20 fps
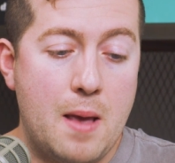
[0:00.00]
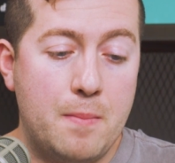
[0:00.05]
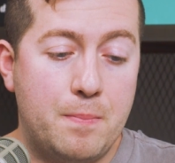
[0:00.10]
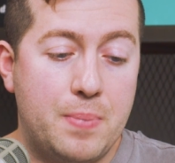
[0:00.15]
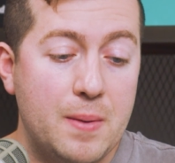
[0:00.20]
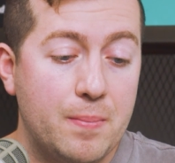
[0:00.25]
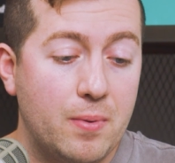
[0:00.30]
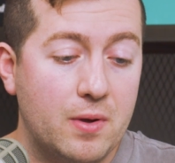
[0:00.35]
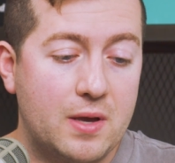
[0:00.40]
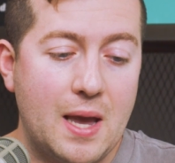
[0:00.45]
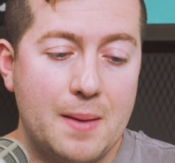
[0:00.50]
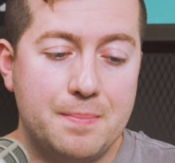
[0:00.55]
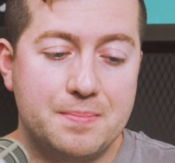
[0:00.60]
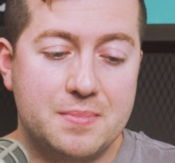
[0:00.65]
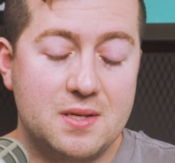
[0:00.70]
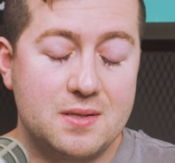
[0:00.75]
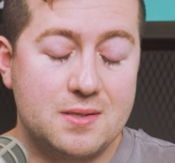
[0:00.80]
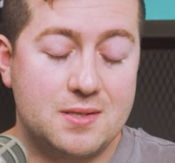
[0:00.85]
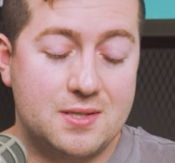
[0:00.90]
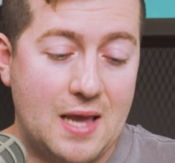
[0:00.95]
people
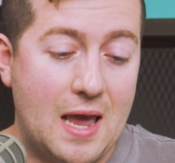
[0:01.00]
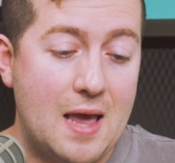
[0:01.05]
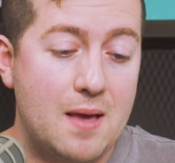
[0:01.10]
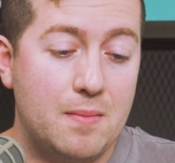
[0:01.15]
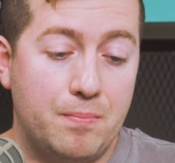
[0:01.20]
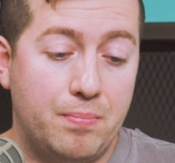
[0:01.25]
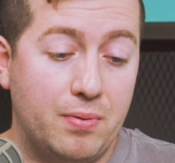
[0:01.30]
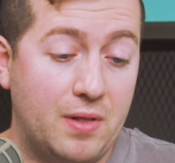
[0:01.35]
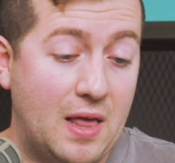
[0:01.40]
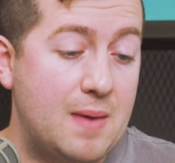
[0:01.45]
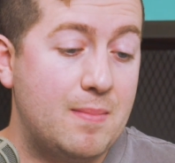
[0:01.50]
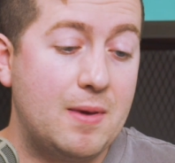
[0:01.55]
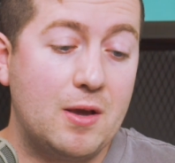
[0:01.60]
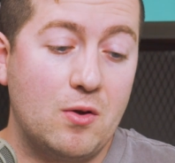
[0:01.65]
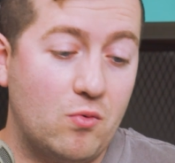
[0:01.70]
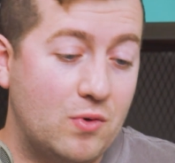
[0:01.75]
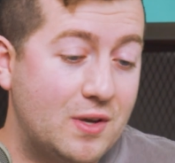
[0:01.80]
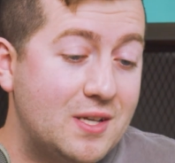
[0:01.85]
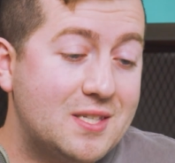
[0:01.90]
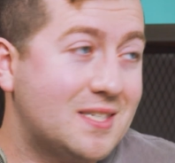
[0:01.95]
kept
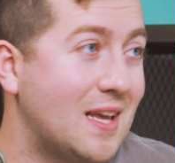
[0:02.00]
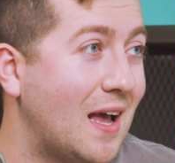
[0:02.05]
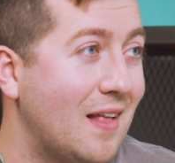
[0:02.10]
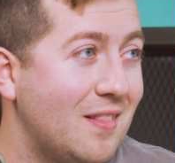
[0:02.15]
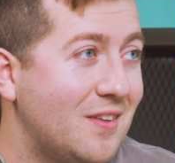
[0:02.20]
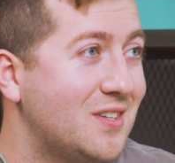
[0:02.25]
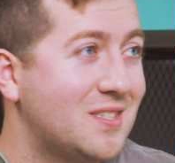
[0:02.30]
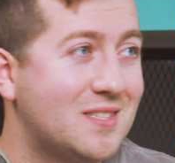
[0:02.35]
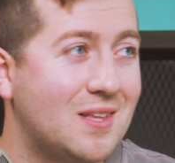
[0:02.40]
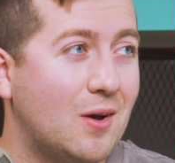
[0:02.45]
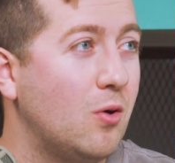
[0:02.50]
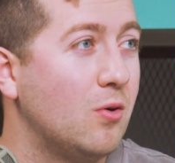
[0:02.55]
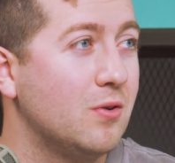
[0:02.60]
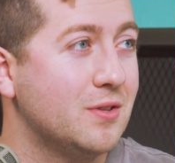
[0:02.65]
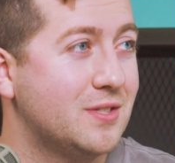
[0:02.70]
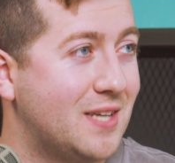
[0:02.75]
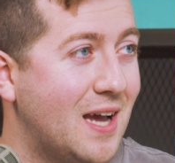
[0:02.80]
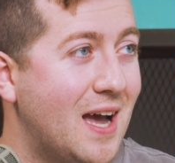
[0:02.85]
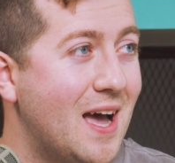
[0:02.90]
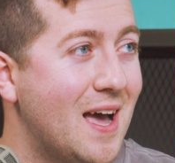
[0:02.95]
blaming resellers the whole
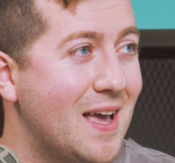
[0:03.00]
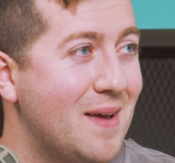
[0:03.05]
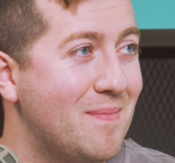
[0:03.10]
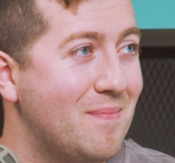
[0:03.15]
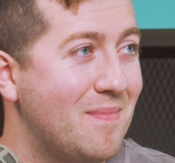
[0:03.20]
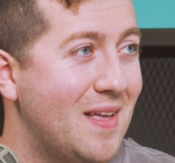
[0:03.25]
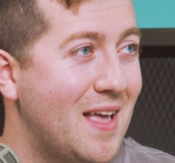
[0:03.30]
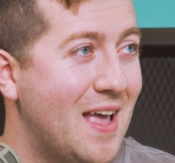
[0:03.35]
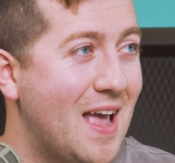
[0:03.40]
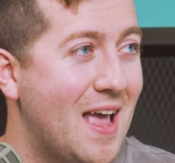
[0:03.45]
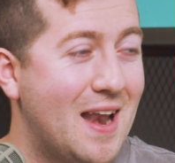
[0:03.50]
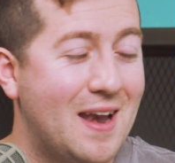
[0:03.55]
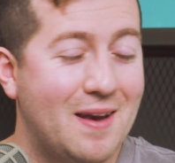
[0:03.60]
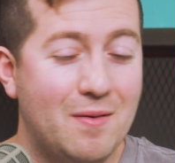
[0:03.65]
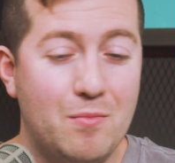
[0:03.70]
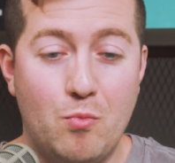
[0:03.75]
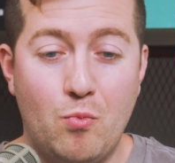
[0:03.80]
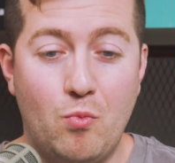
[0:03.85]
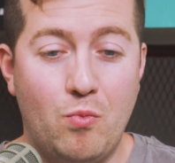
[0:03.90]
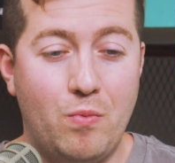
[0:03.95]
time,
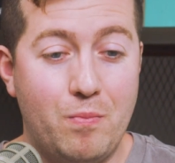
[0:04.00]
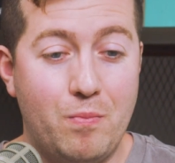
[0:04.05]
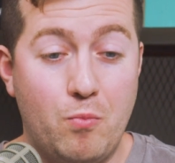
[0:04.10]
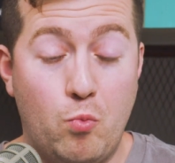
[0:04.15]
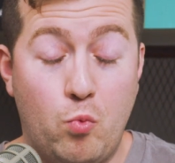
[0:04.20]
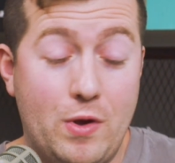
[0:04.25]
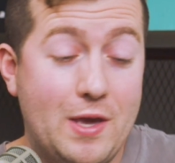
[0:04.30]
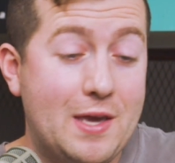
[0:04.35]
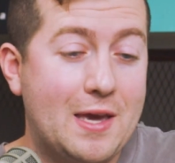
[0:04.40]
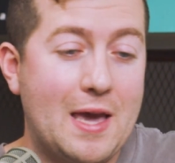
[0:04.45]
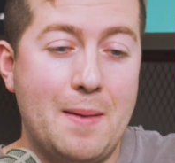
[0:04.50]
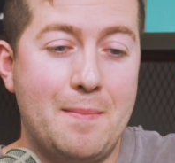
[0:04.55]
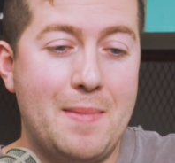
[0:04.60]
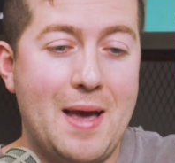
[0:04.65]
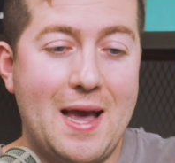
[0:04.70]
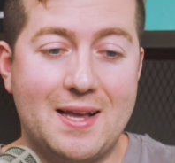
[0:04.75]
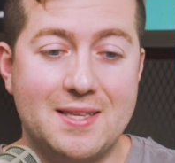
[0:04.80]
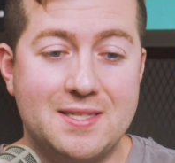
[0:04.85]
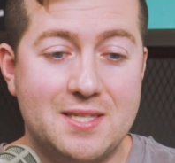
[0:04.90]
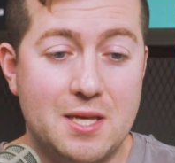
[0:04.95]
and we come
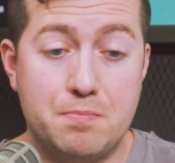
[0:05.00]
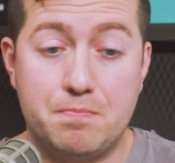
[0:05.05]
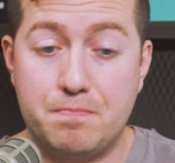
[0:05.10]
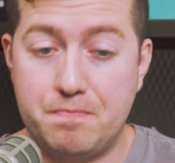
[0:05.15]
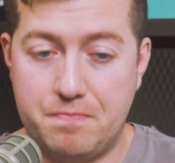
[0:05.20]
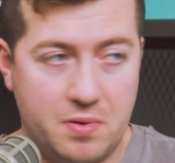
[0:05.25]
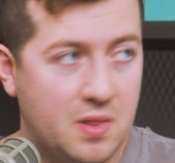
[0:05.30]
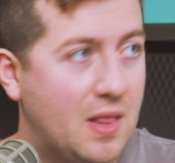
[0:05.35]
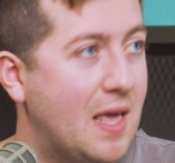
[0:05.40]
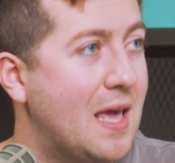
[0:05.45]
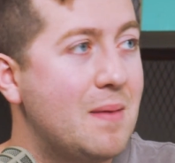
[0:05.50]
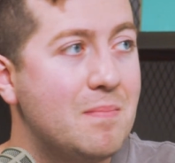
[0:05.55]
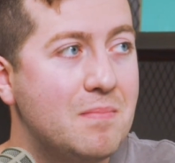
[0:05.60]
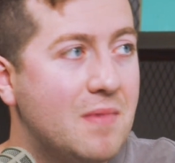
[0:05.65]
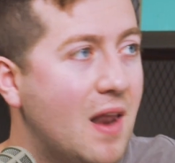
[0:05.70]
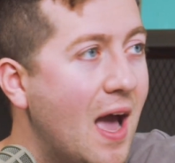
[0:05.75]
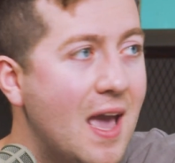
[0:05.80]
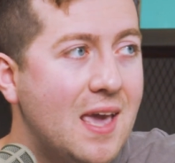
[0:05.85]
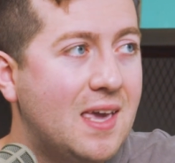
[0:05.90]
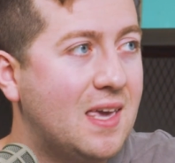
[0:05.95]
back and said, blame
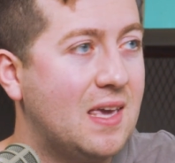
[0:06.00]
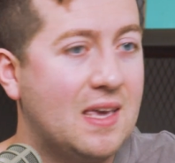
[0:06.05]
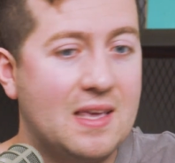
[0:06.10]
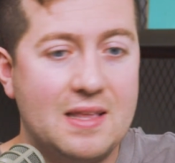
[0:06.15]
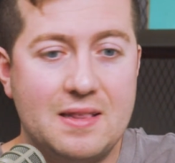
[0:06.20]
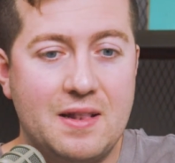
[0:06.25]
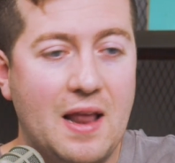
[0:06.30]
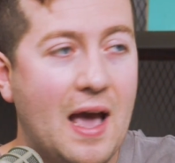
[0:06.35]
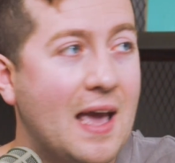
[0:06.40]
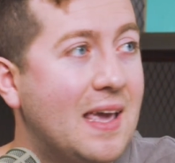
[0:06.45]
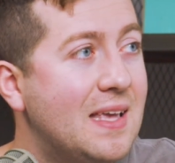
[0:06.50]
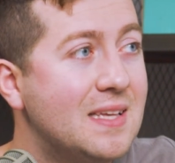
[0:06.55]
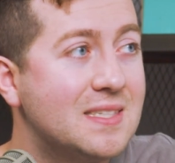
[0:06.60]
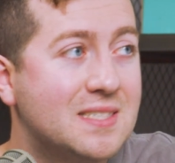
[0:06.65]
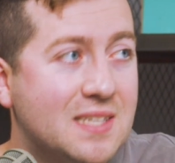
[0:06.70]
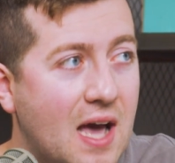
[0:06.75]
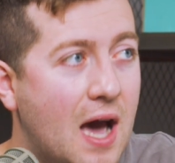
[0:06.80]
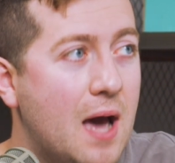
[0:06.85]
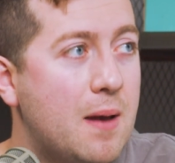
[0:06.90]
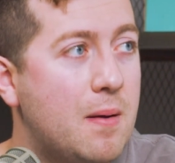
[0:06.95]
Nike. Nike's
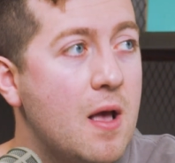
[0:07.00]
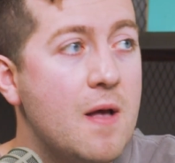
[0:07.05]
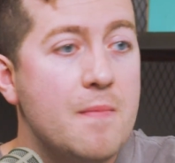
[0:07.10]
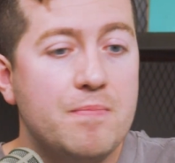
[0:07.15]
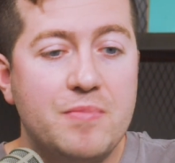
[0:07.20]
not.